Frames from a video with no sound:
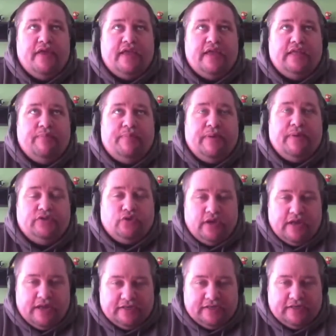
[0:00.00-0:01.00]
it depends
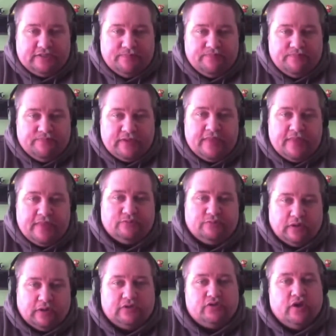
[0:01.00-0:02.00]
on this, and this is
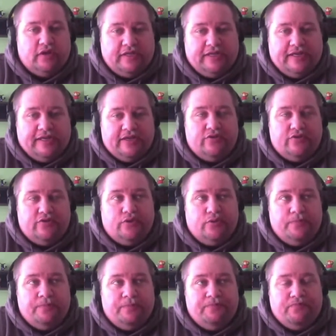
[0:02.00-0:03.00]
what I was going to lead
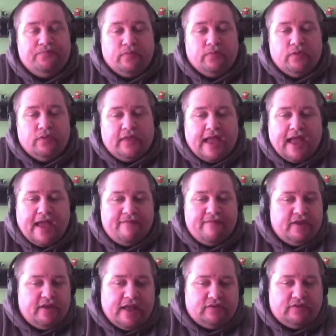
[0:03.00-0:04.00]
into. They
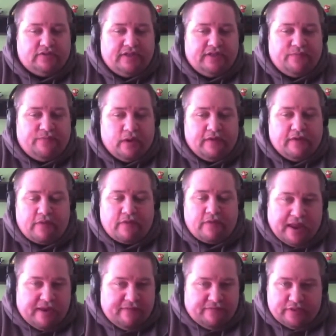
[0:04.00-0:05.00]
haven't announced if we're going to have
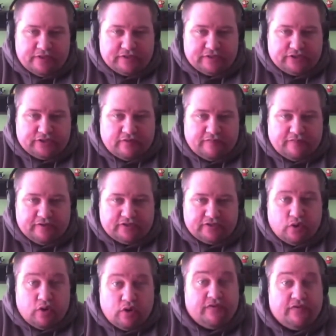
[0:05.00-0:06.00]
to pay for this service
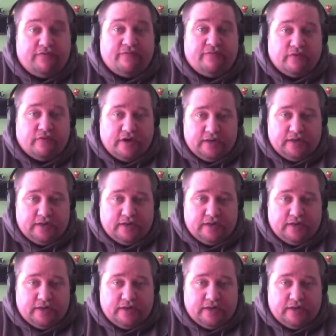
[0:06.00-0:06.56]
or if it's free.